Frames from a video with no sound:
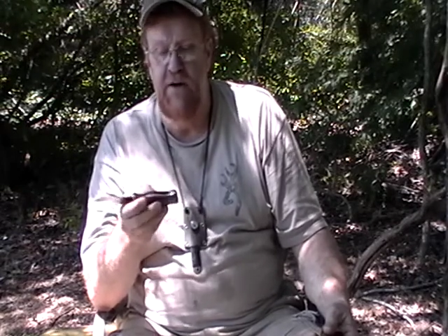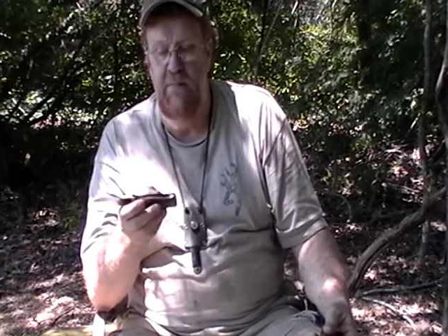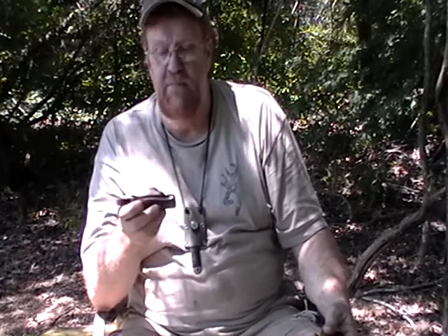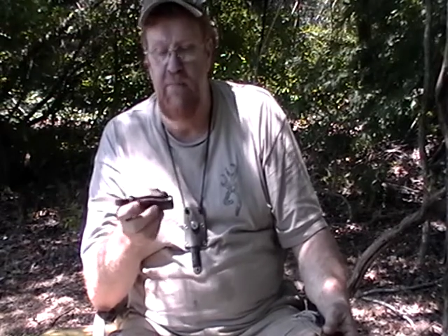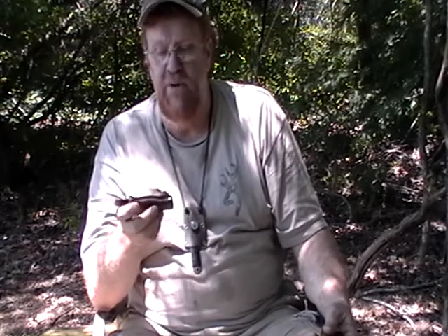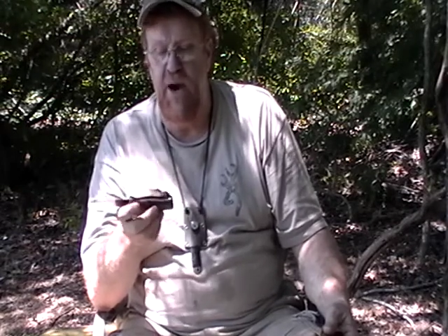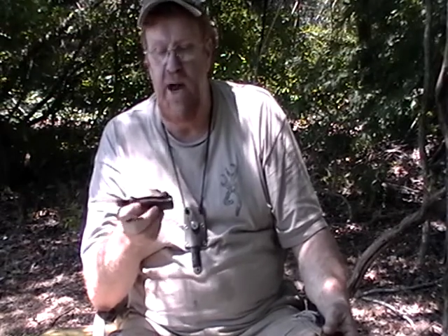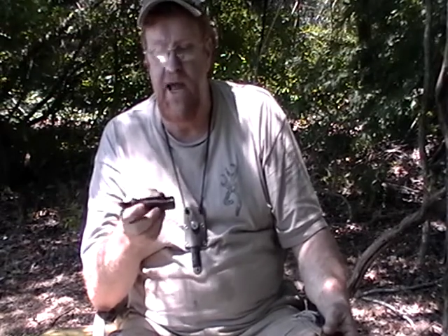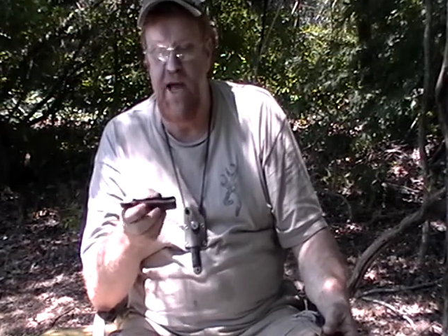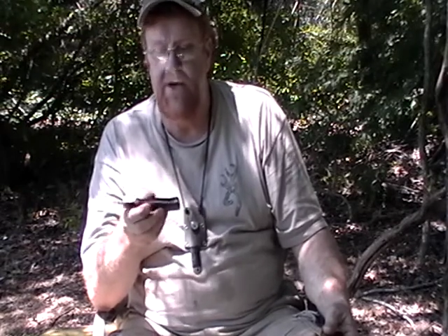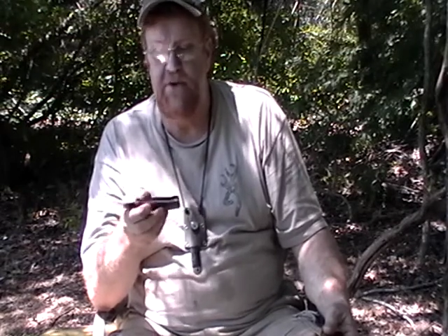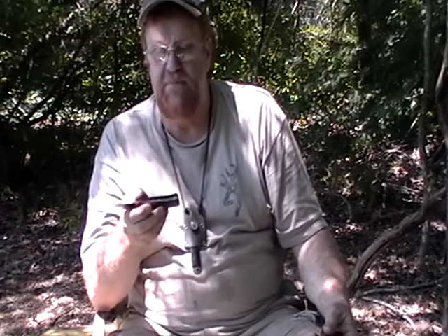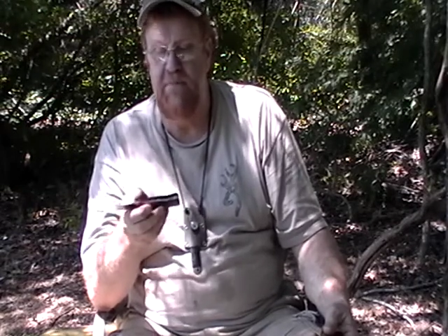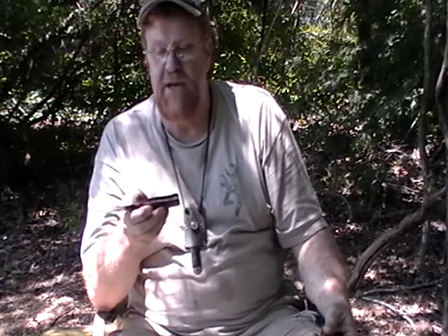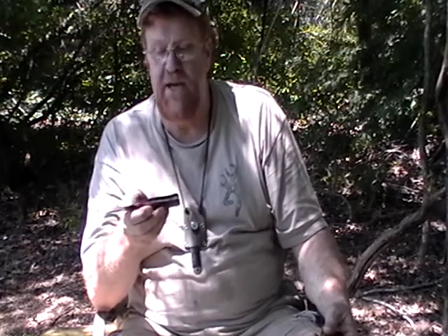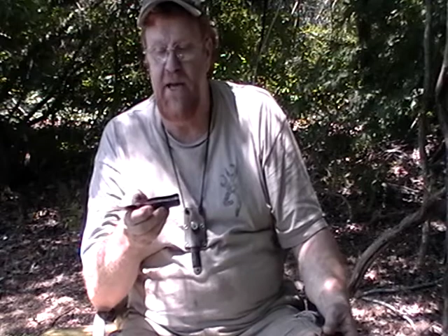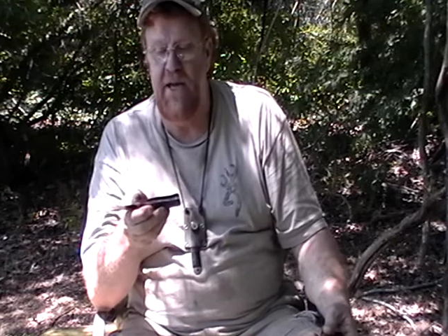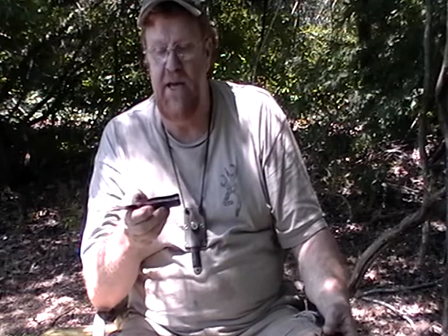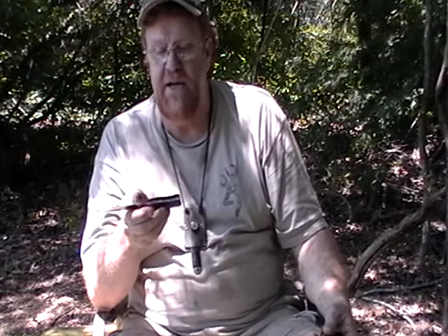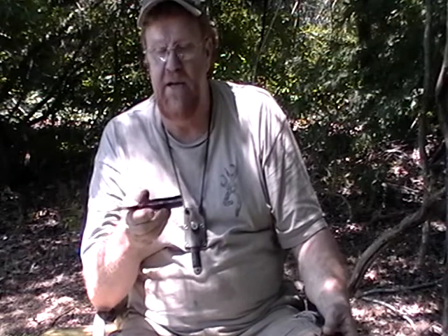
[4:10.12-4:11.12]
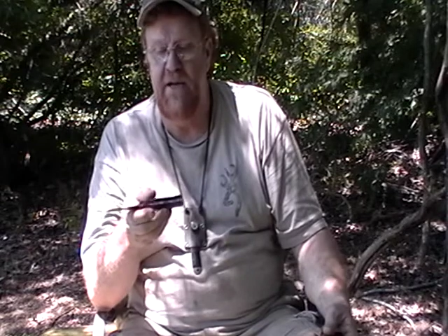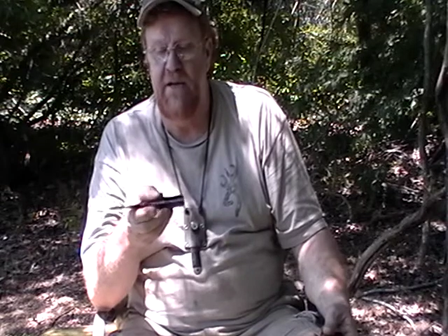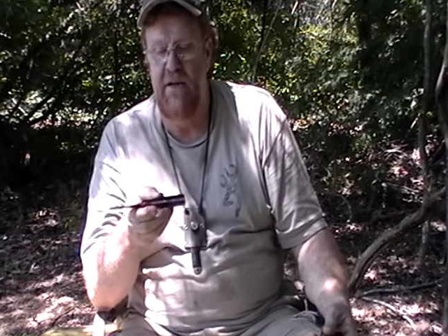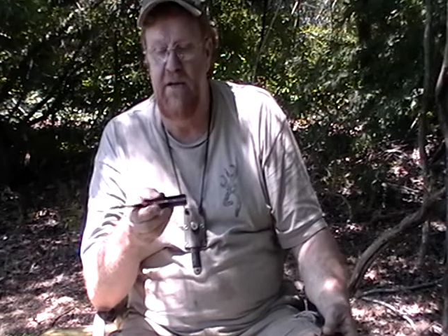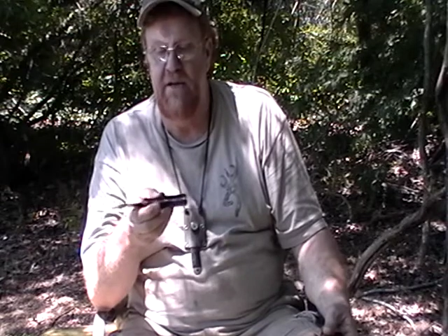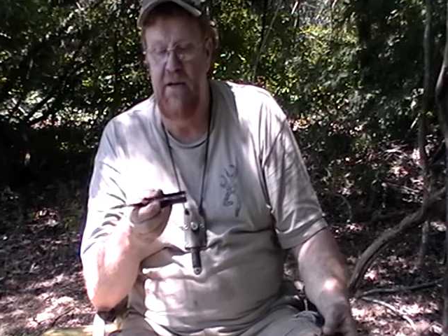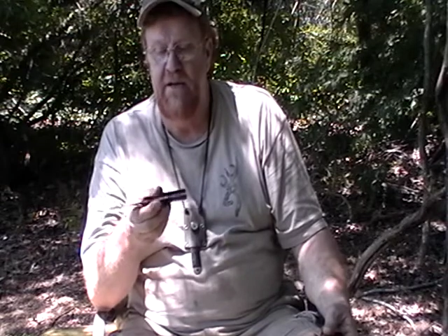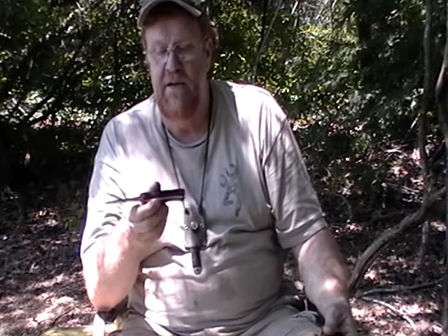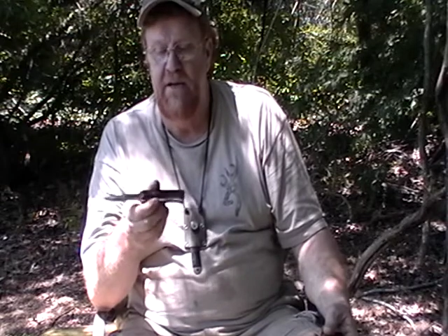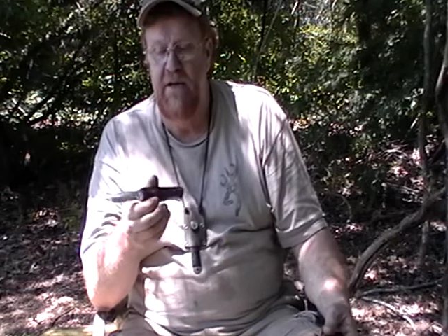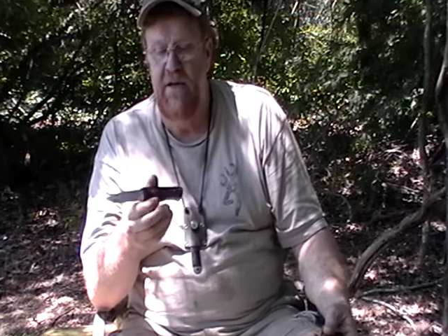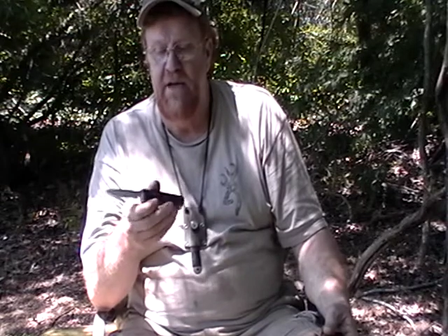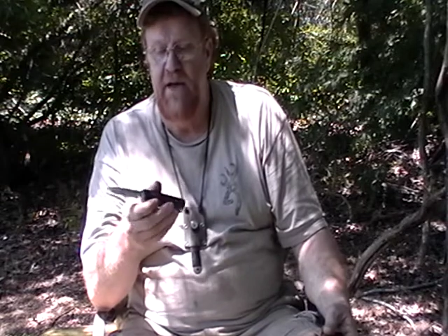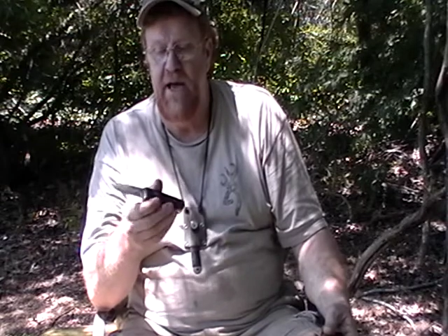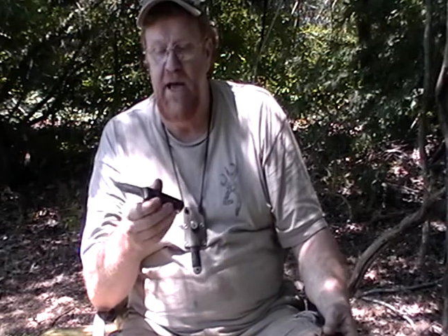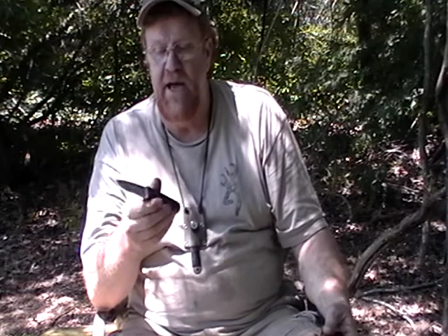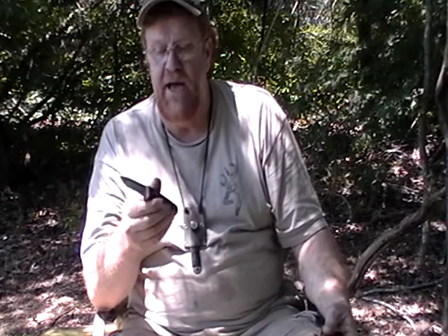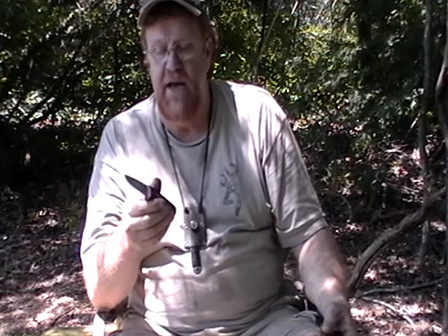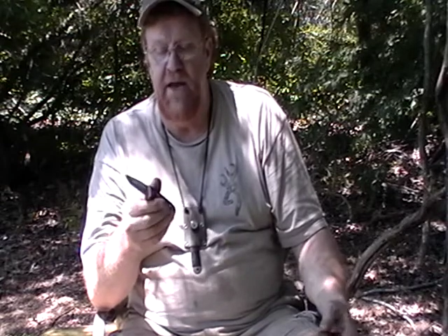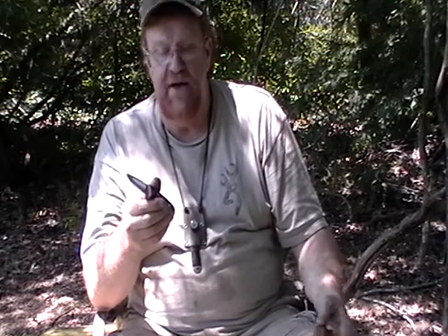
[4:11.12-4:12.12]
brass pinned,
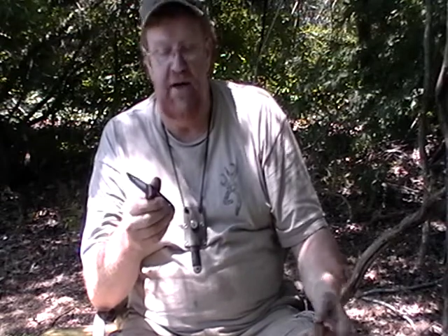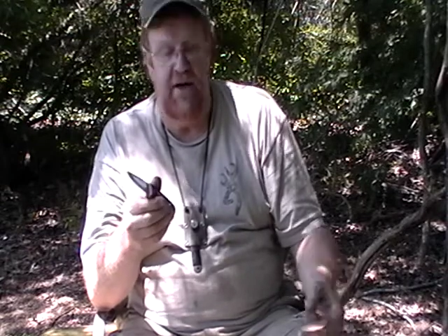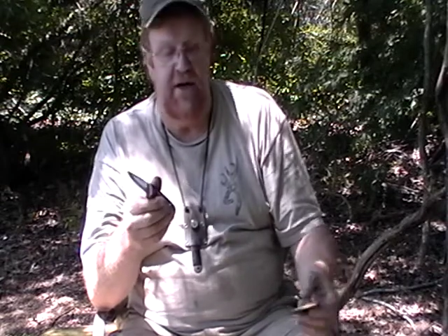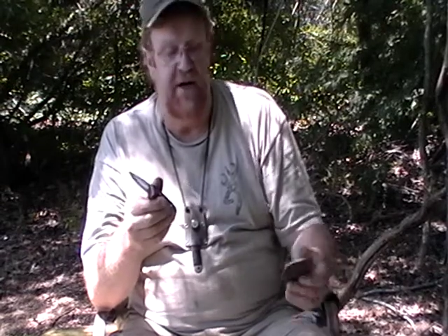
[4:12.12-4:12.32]
and